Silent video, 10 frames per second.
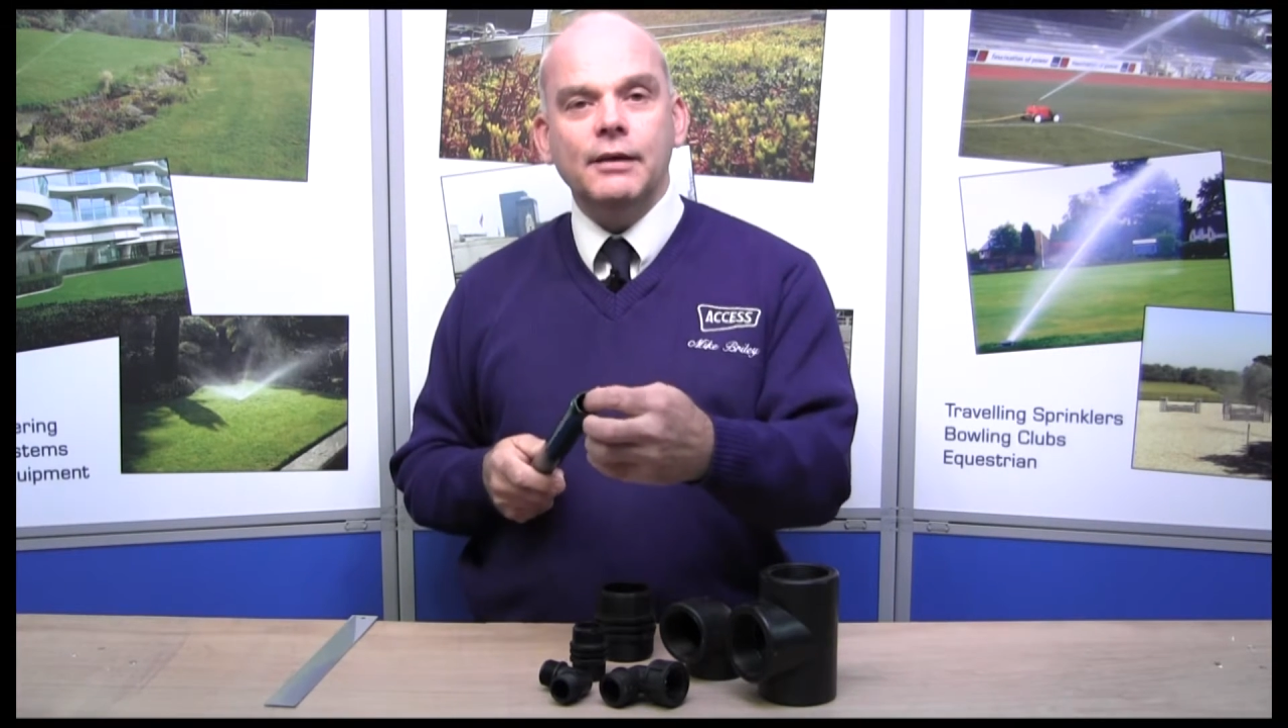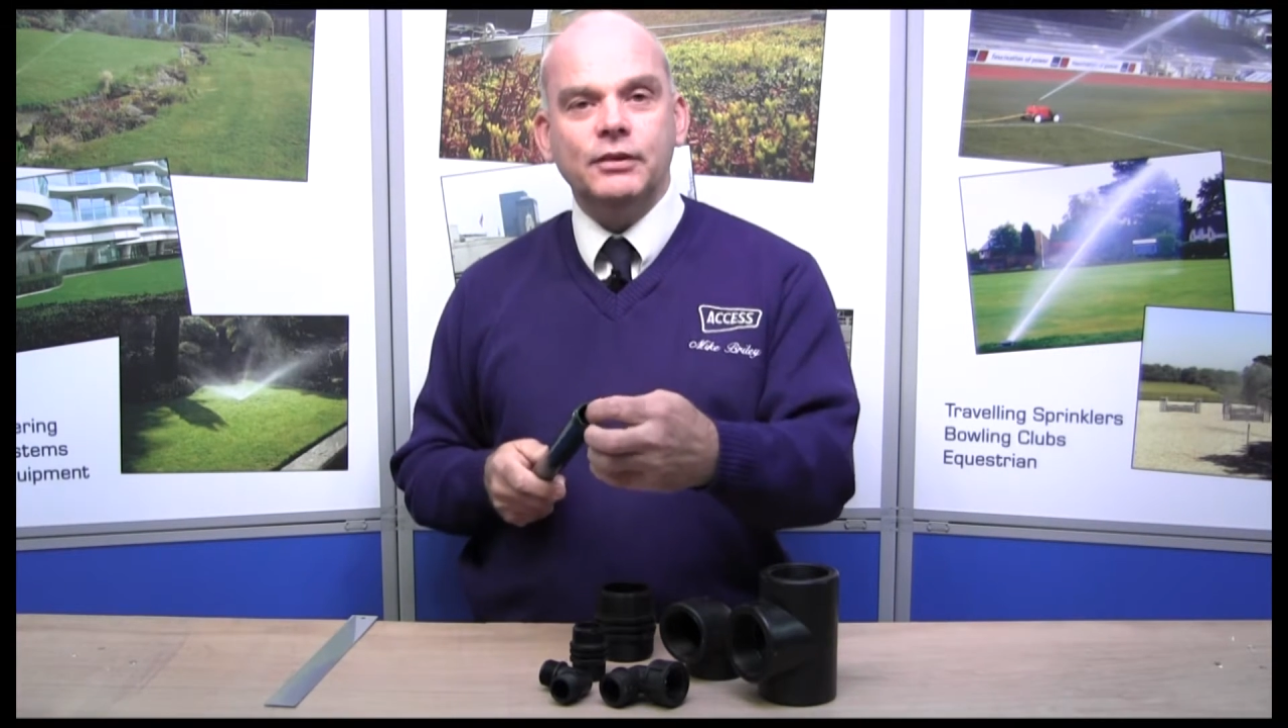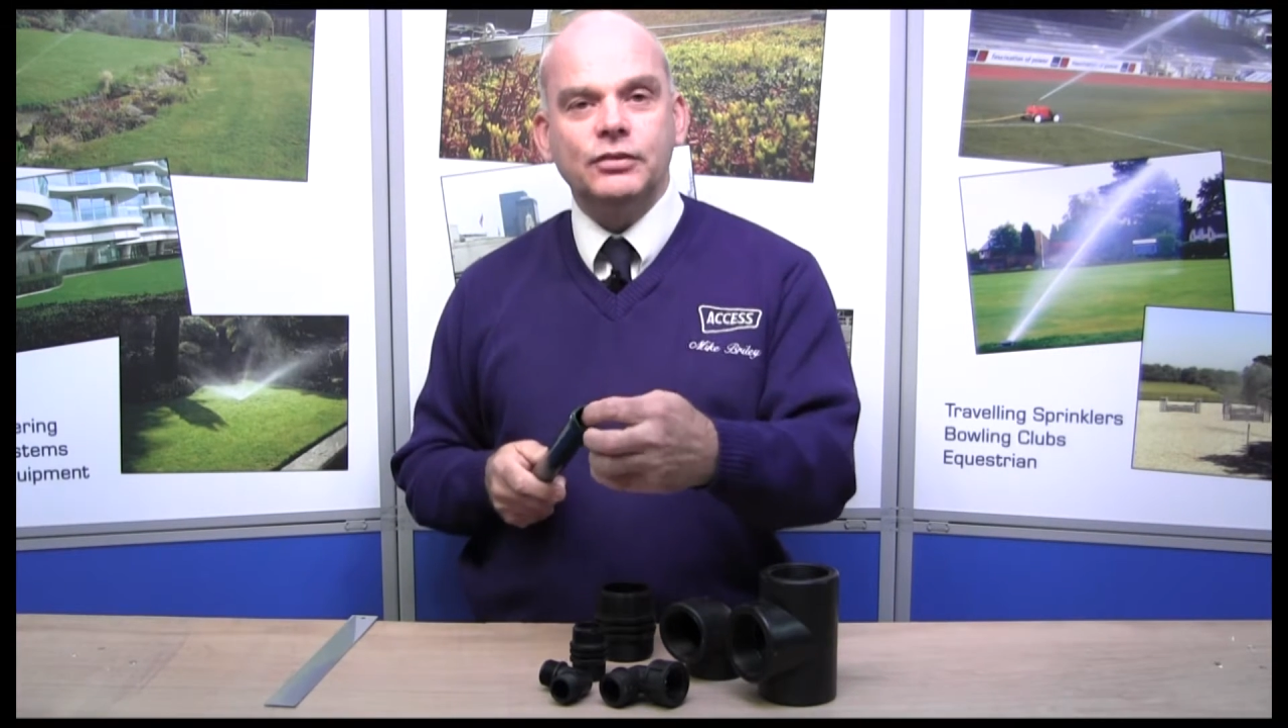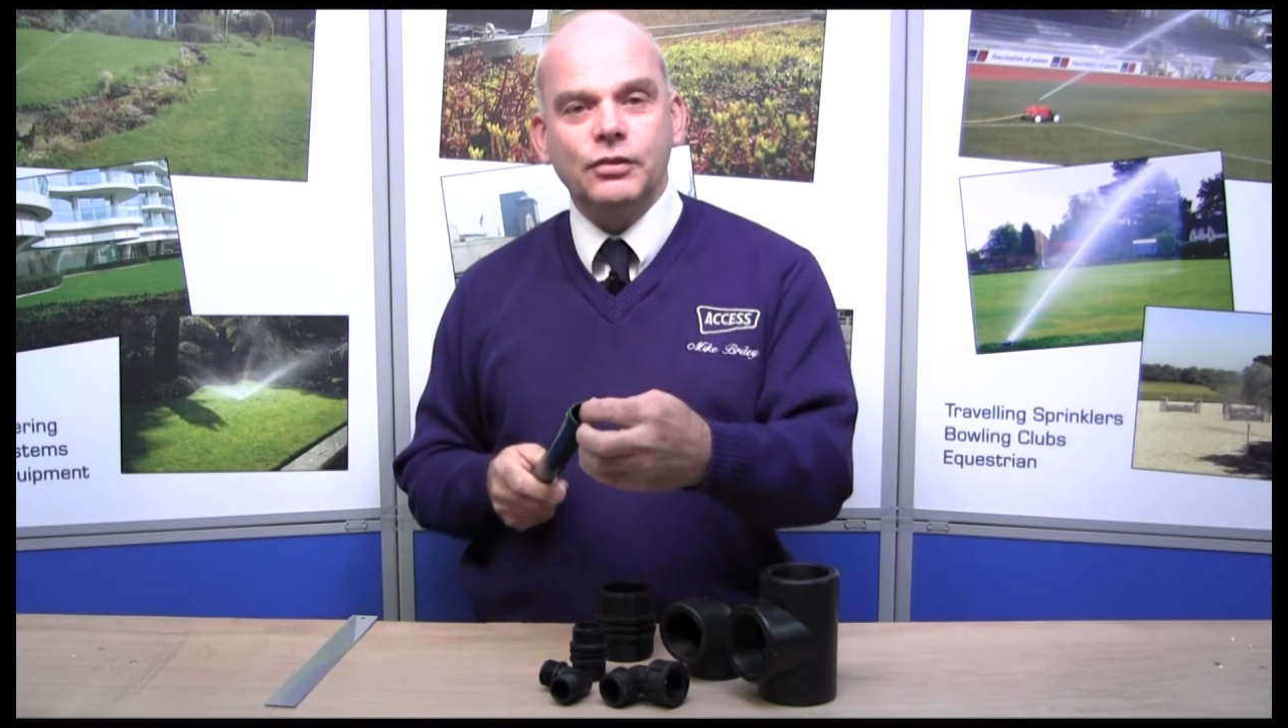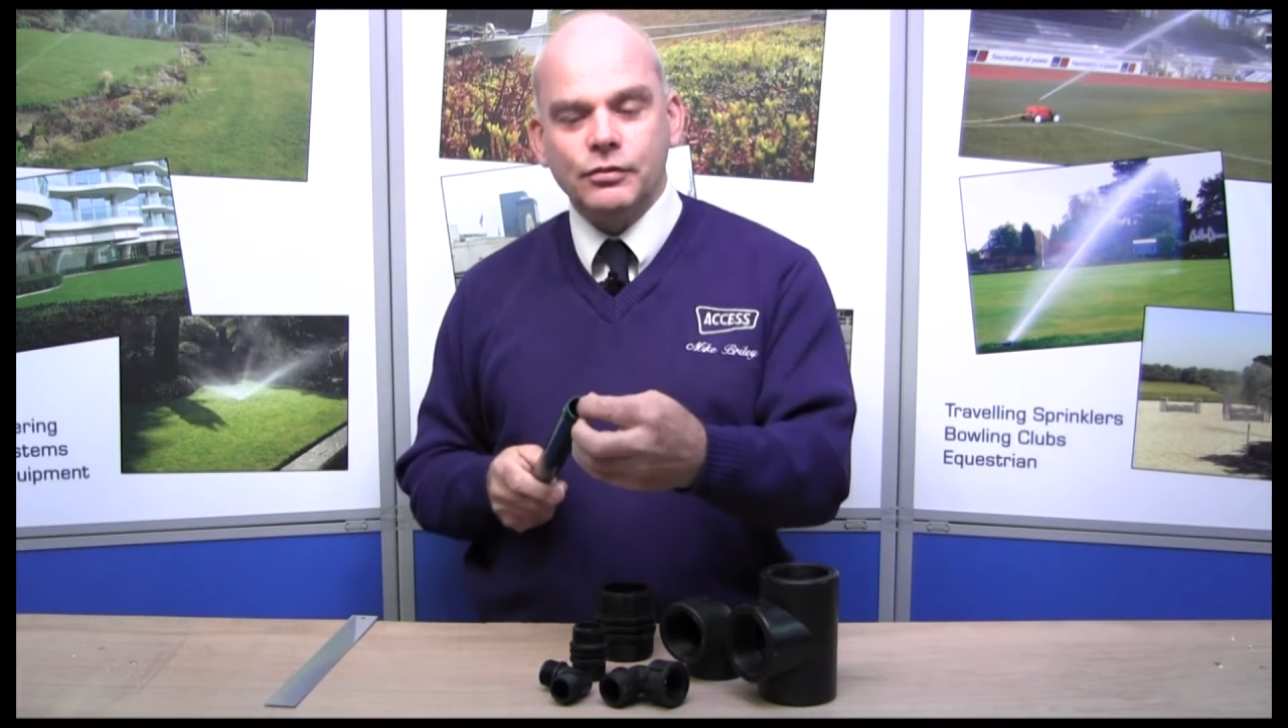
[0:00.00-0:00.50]
if
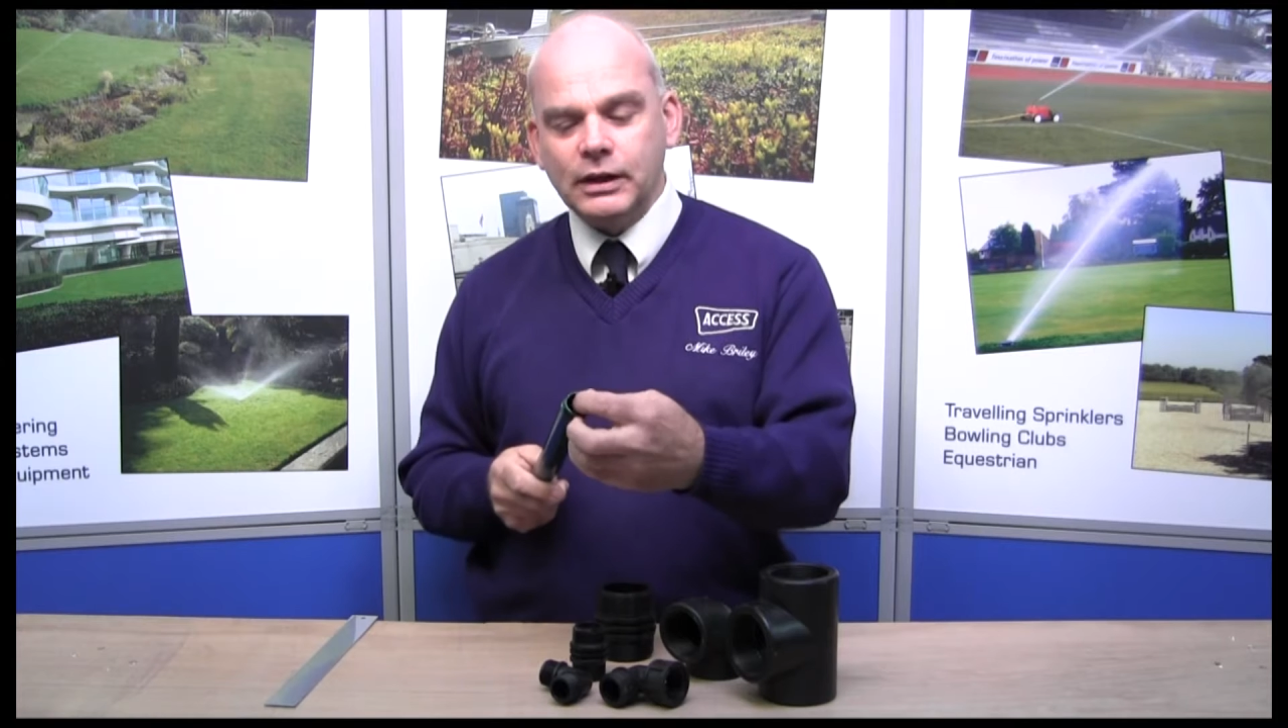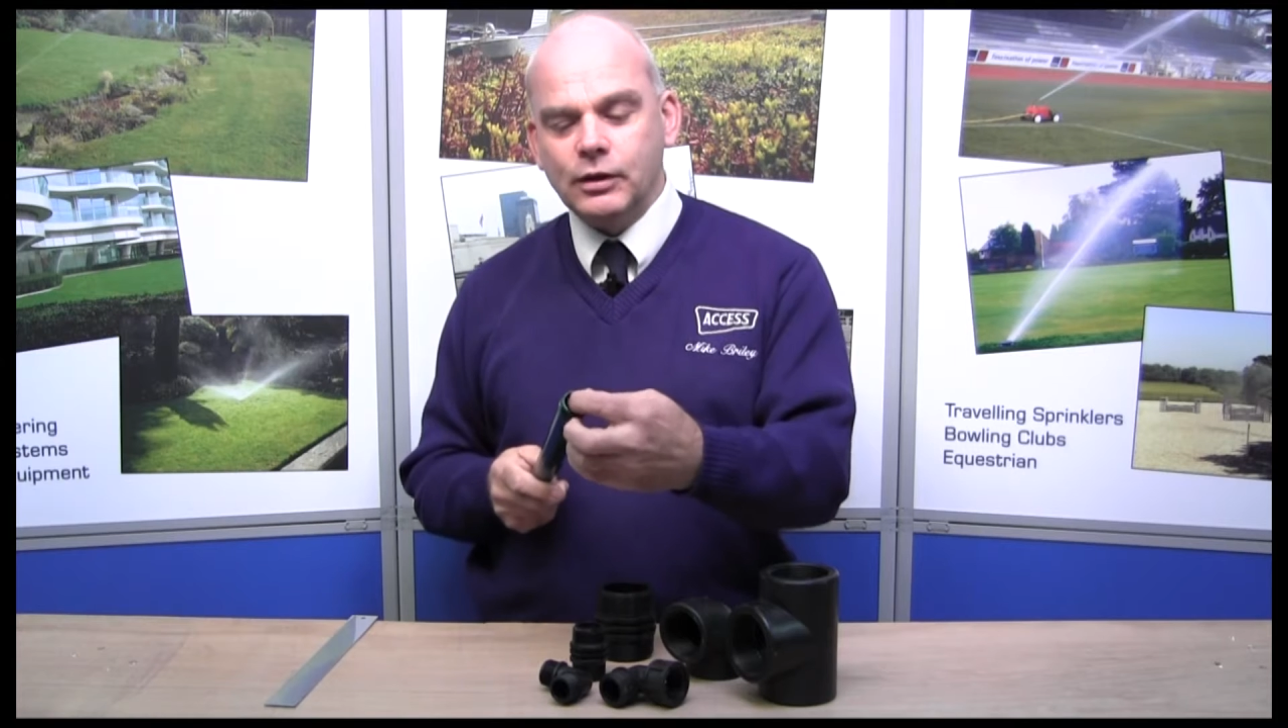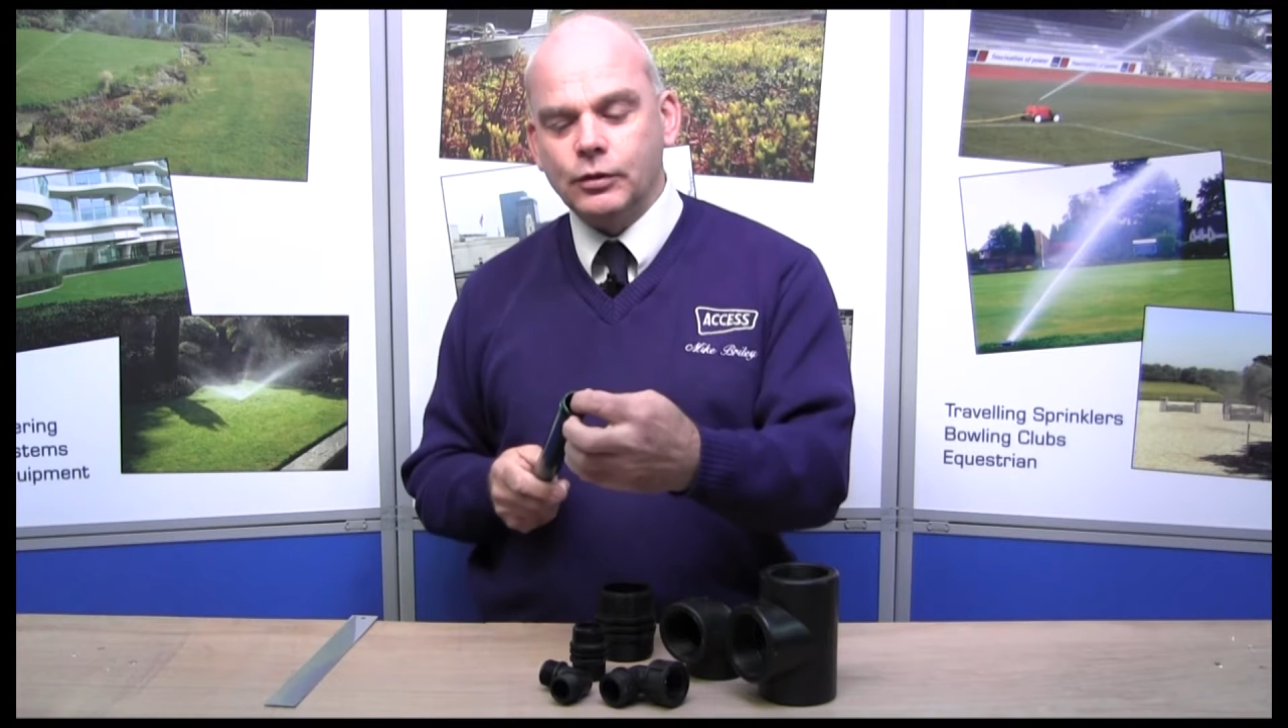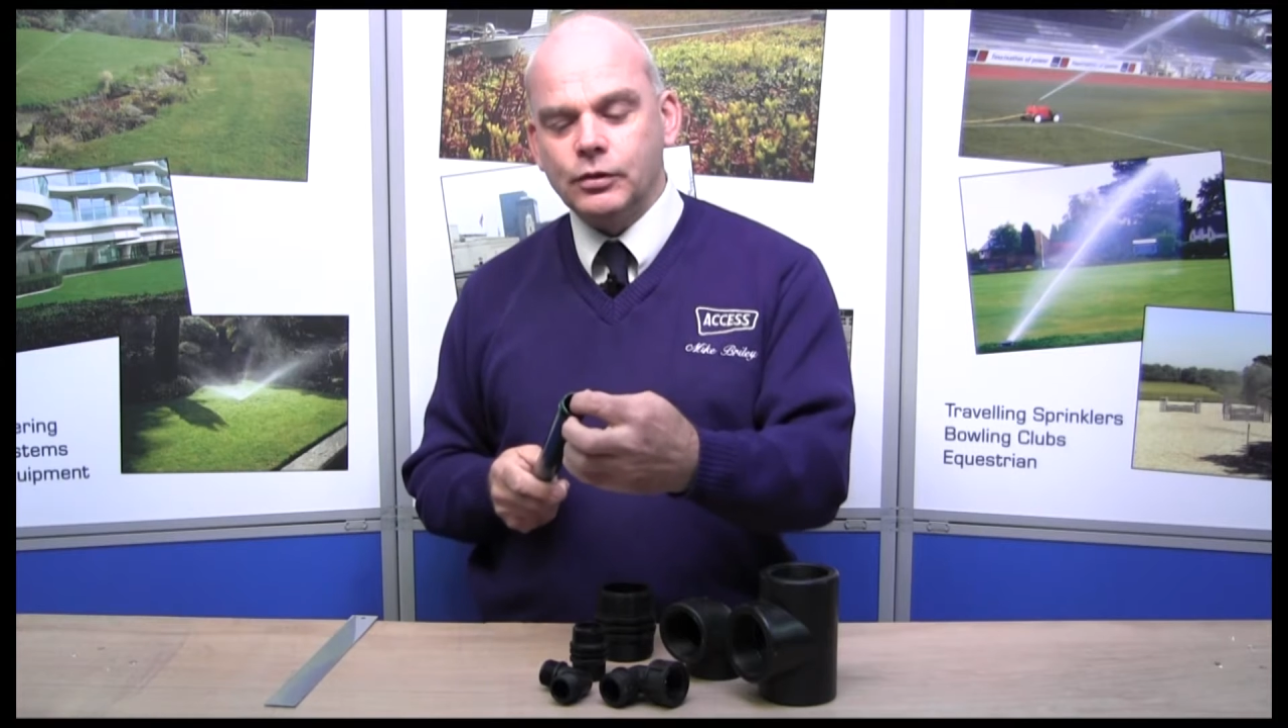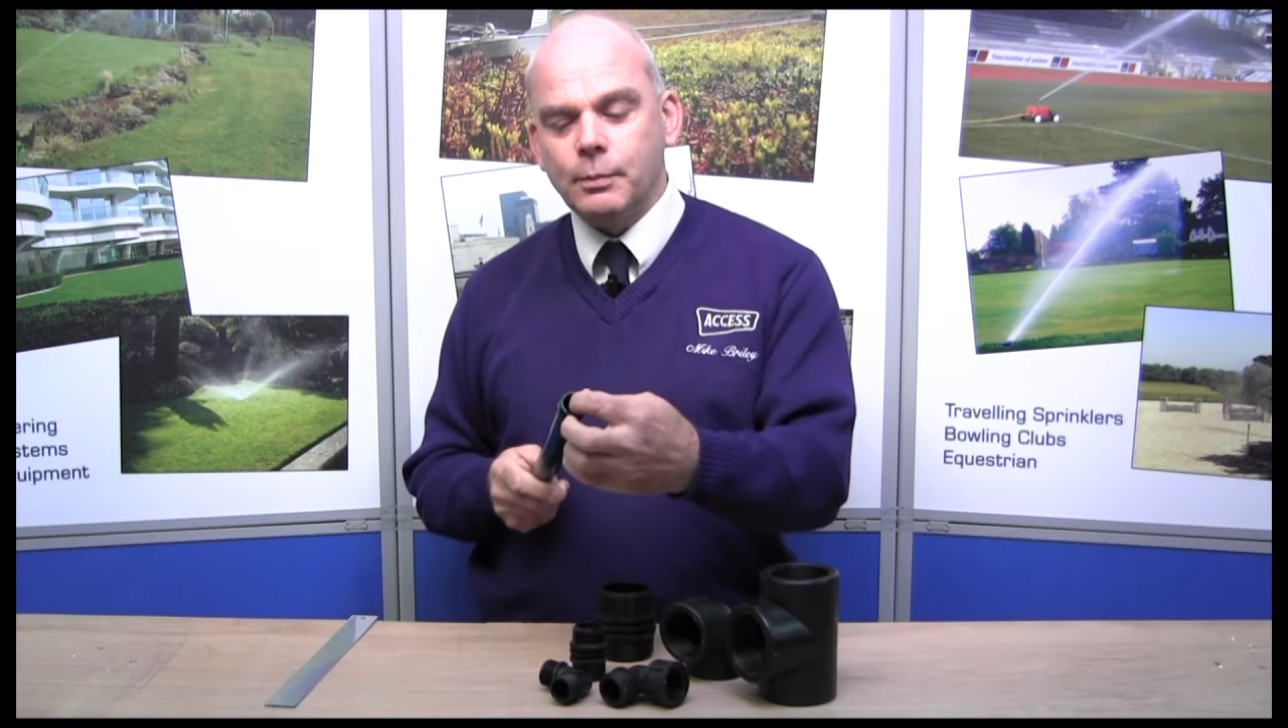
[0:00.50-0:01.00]
it's a 3/4